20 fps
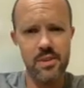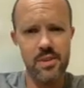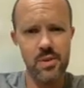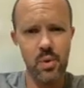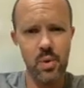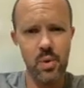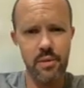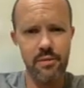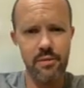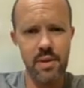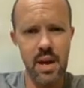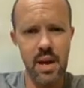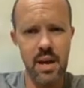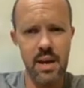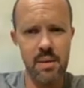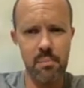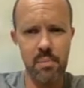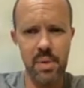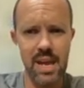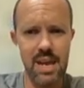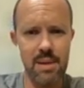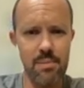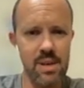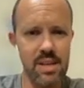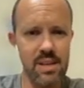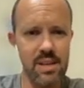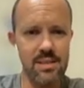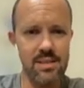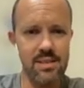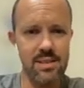sort of
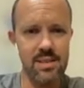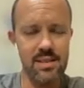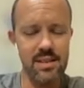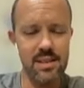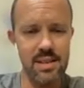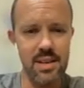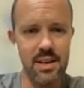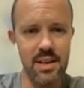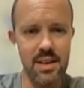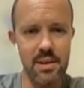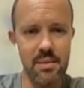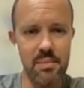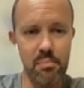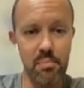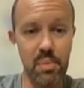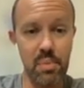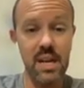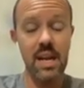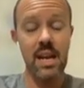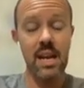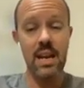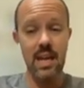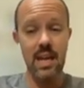non-payment. But in